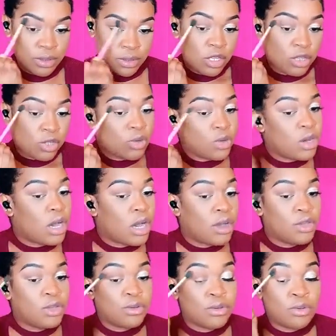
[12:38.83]
So
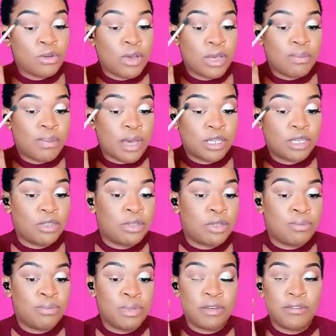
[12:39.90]
you going back to the
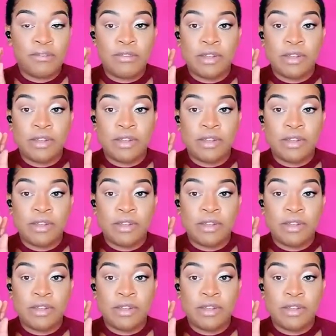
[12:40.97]
big